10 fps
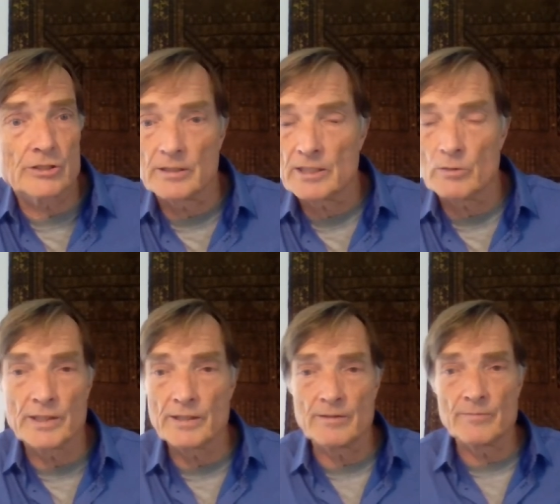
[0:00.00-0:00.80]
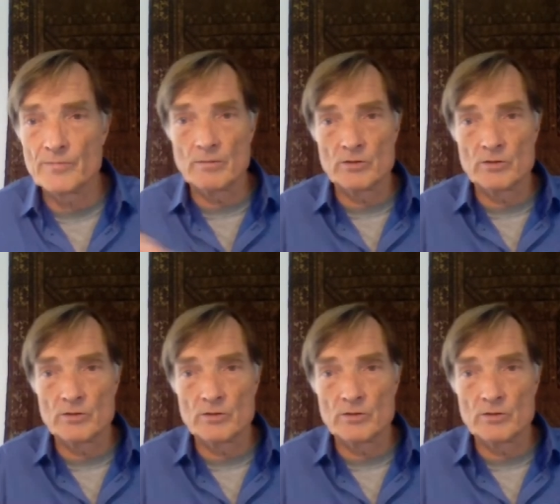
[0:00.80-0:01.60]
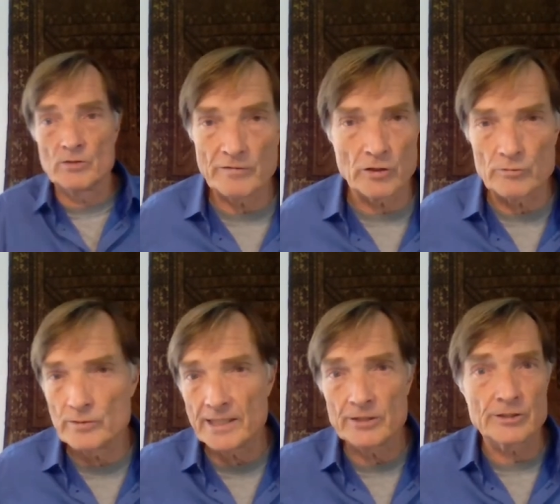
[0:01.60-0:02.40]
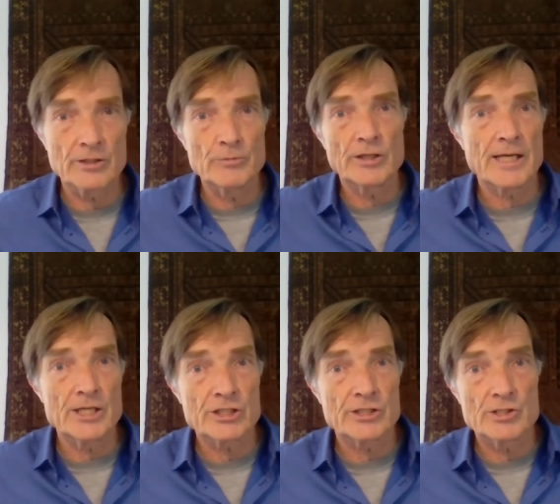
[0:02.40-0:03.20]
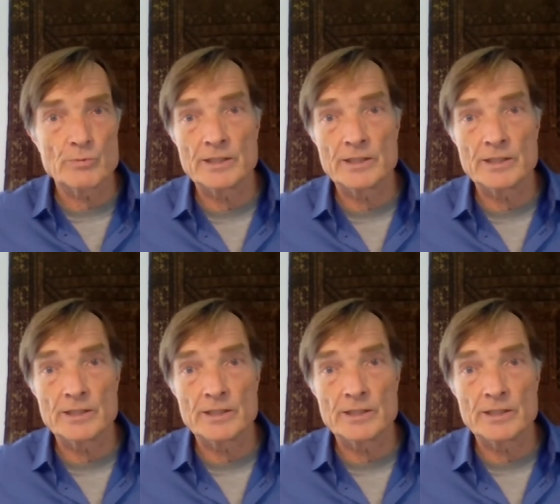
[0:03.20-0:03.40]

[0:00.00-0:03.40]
You know, can we talk to our community? We've got really good communications.